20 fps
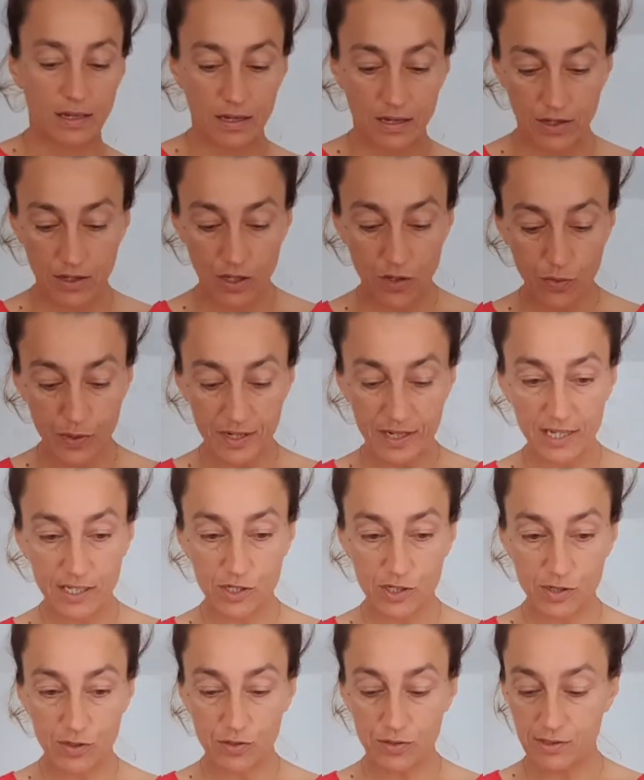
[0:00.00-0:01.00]
You would need
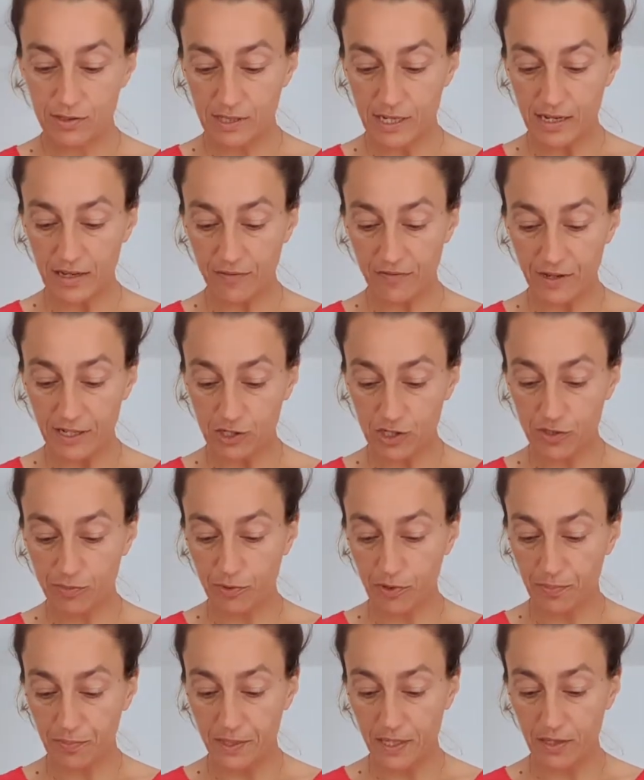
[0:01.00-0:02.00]
to take a
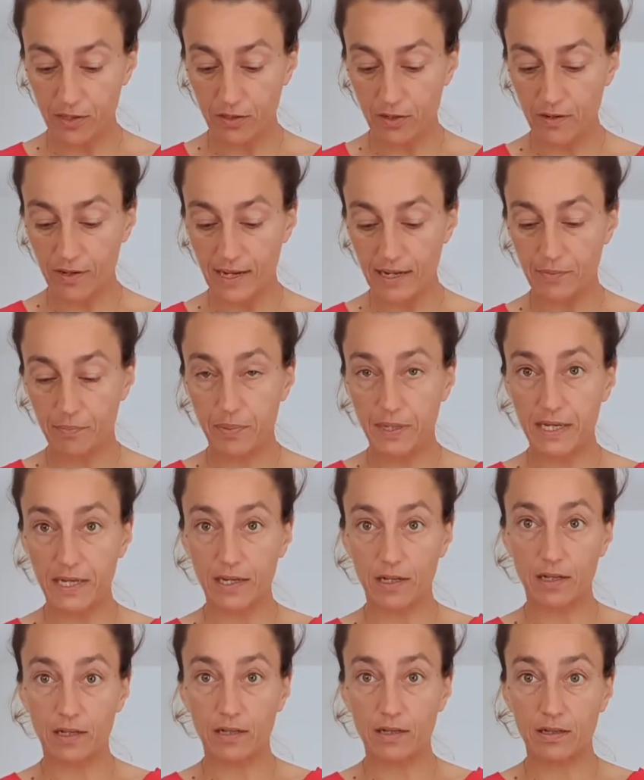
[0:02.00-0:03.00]
vegetable peeler and
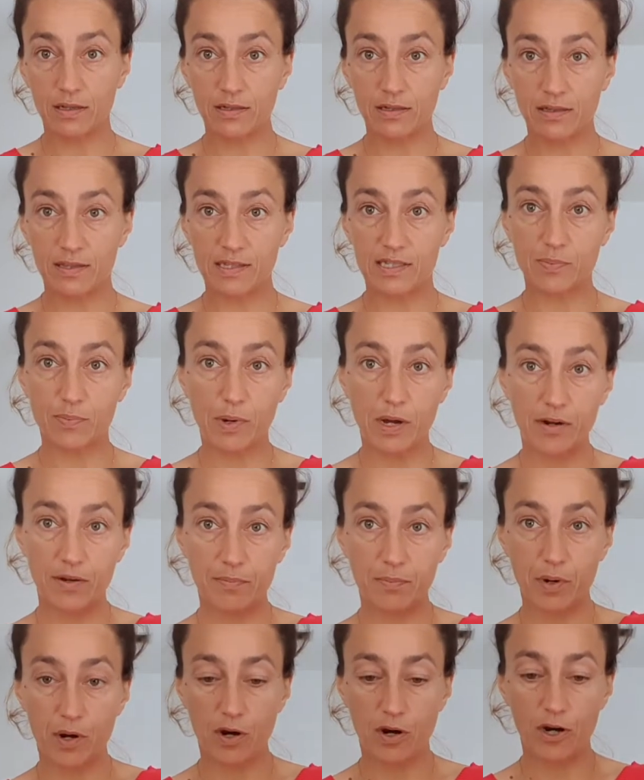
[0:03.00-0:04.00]
peel this
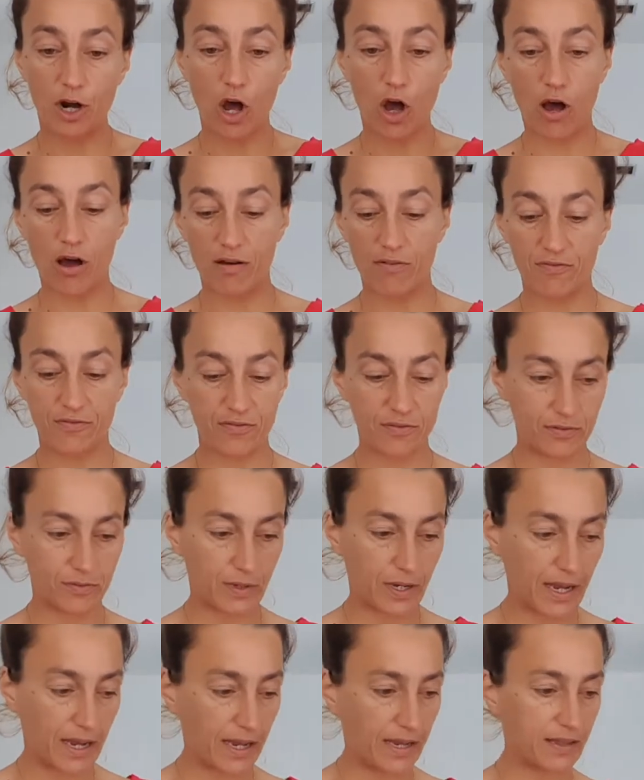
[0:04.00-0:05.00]
bottom part off.
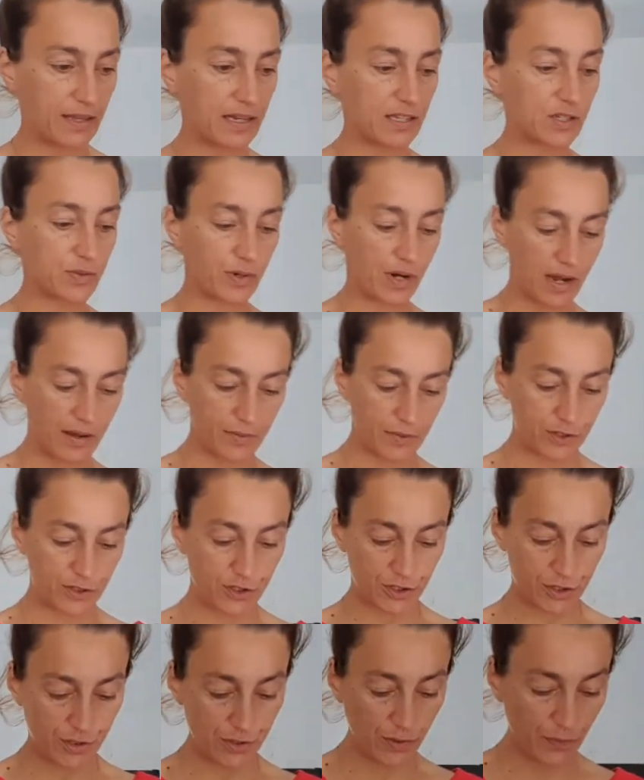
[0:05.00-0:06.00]
Okay, that's what I would
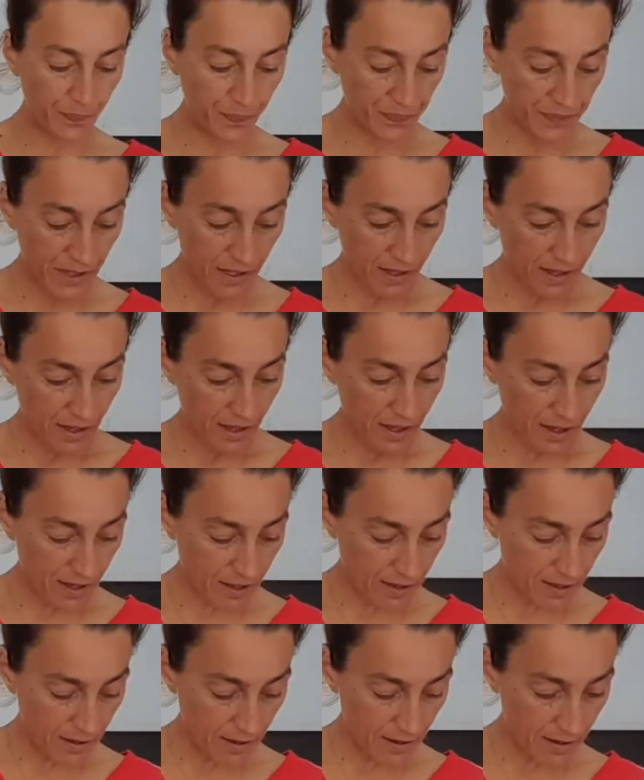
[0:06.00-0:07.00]
do
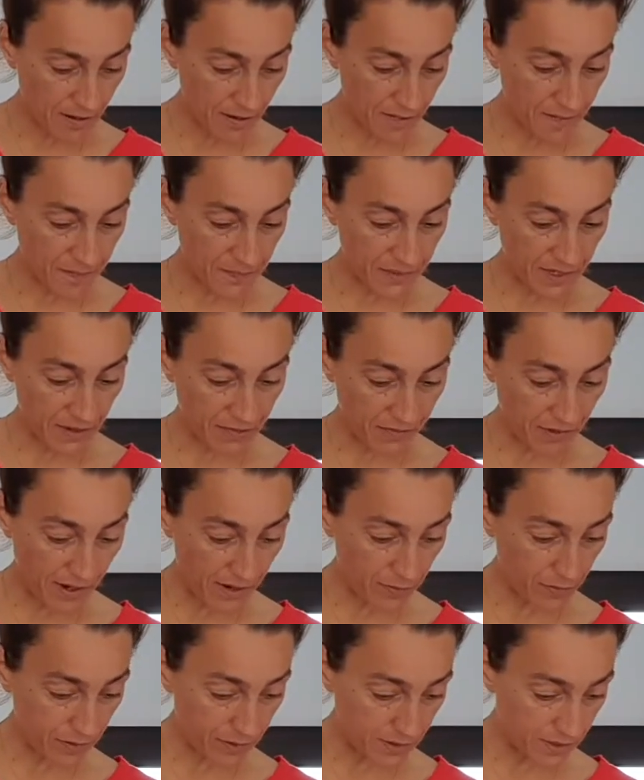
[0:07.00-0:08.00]
if I
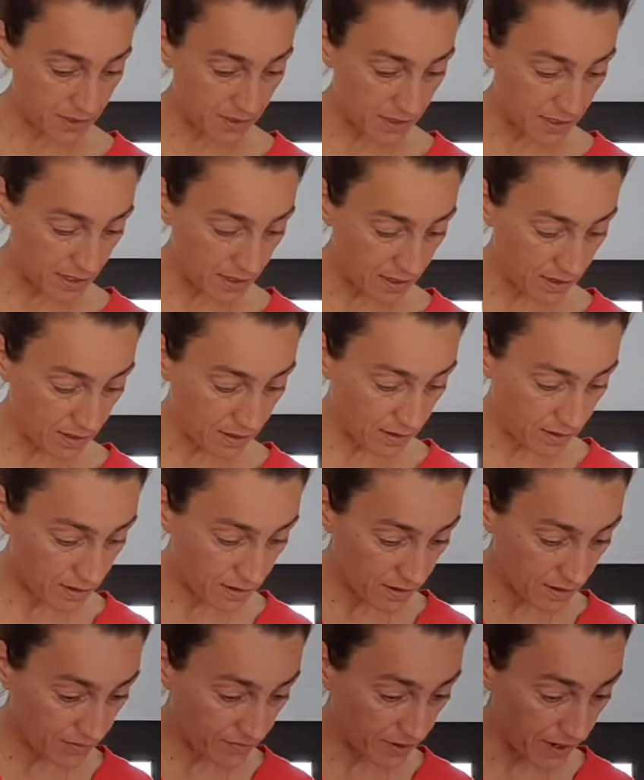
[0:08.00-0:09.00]

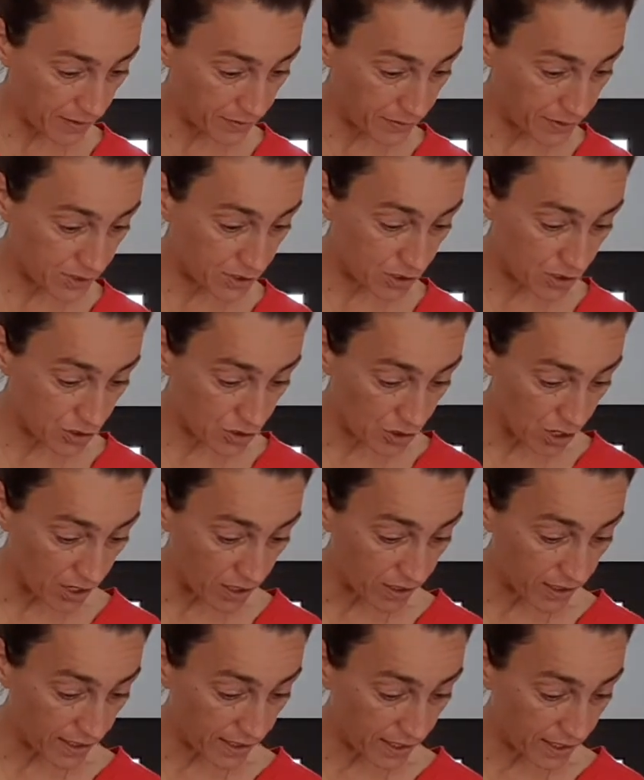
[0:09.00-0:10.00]
was
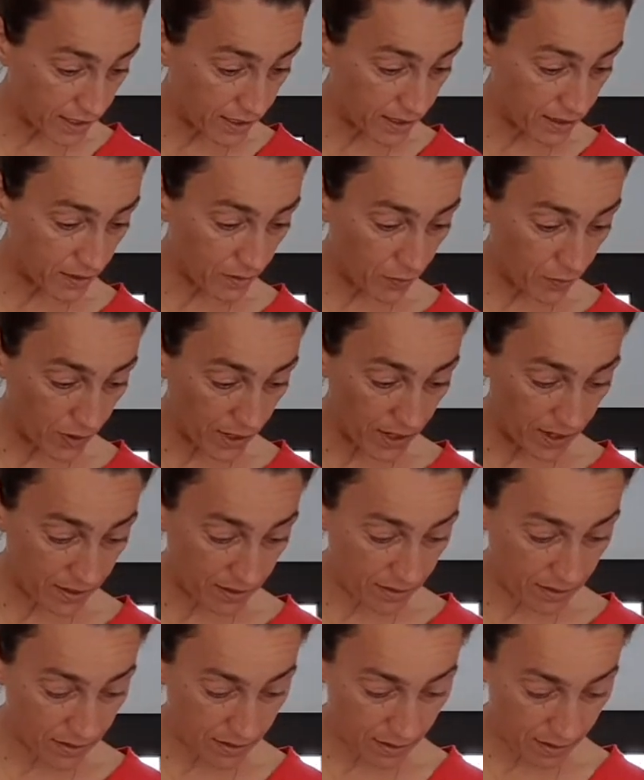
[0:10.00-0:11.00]
struggling
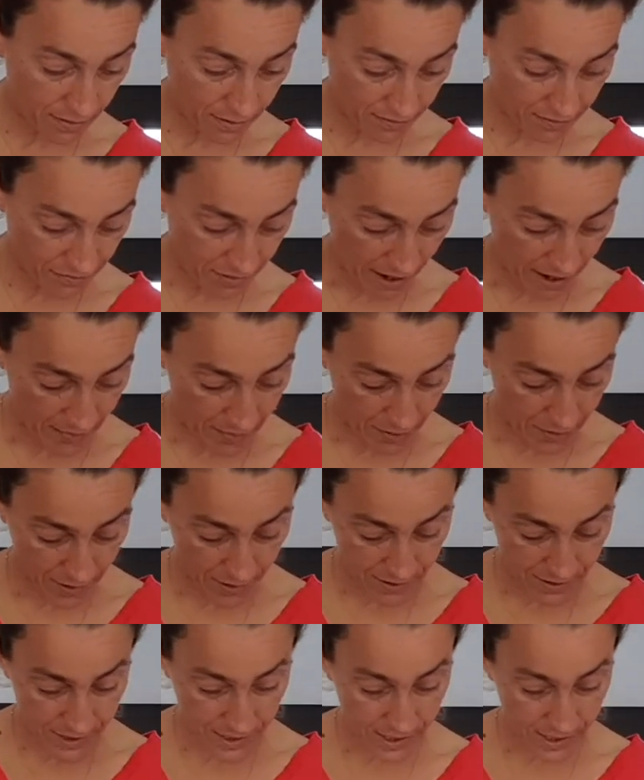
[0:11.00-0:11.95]
with fibers